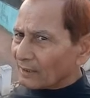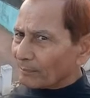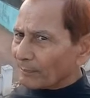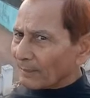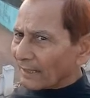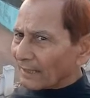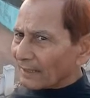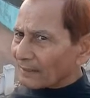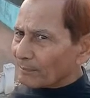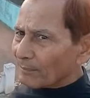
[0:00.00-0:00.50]

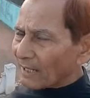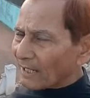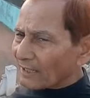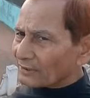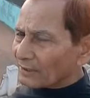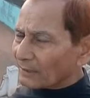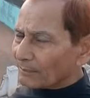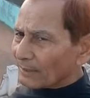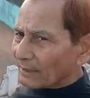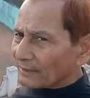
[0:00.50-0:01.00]
make
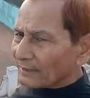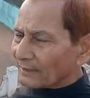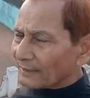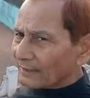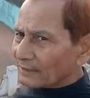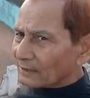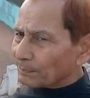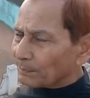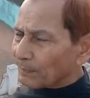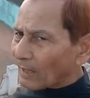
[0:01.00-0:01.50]
mastermind
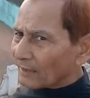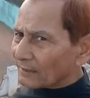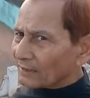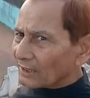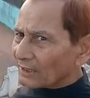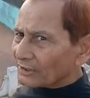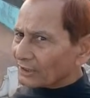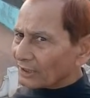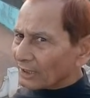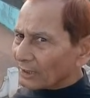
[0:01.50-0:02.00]
alliance
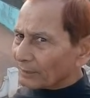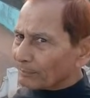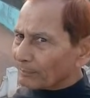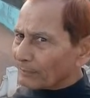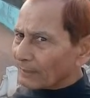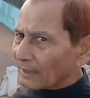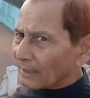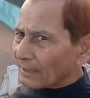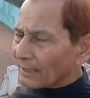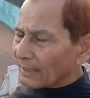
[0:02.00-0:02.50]
partnership
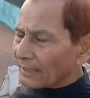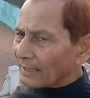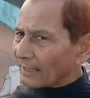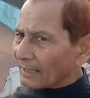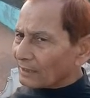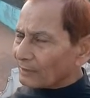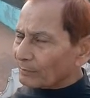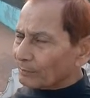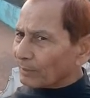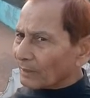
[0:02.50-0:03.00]

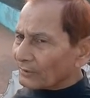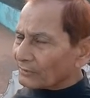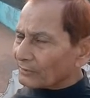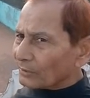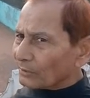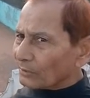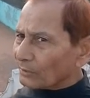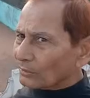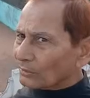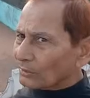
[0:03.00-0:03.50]
and
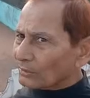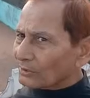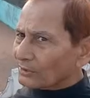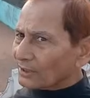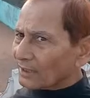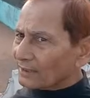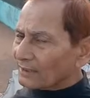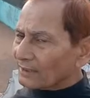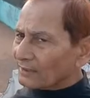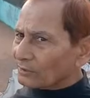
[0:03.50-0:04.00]
pursue your
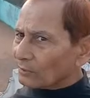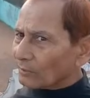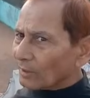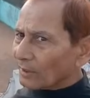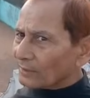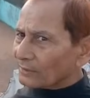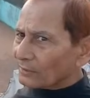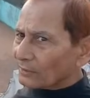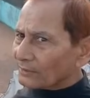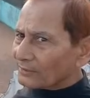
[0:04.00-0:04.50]
journey
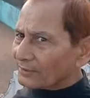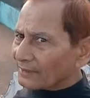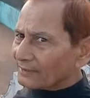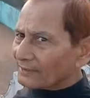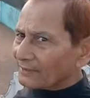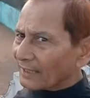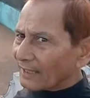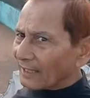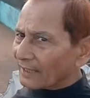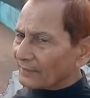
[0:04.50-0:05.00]
towards your
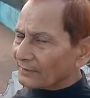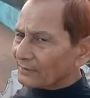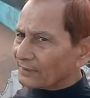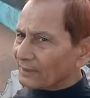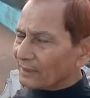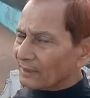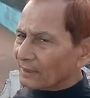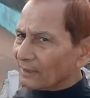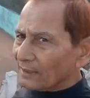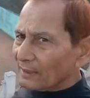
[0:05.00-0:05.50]
success
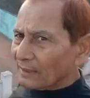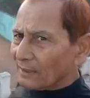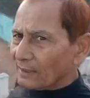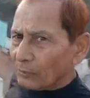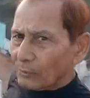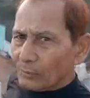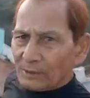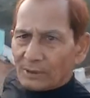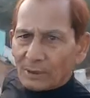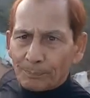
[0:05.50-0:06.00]

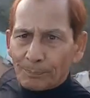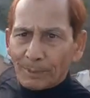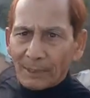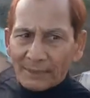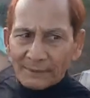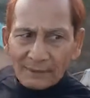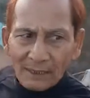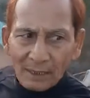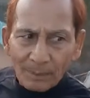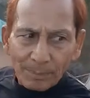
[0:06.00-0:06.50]
with a
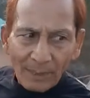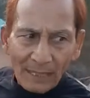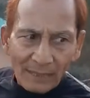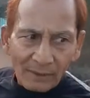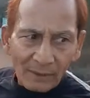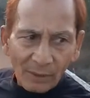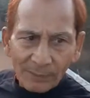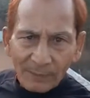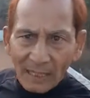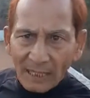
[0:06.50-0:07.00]
practical
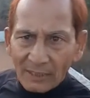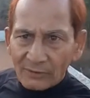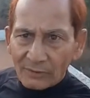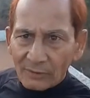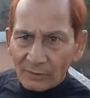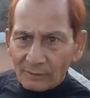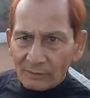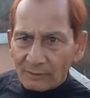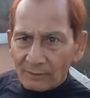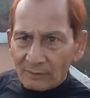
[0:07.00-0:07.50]
plan of
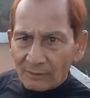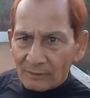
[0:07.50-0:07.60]
action.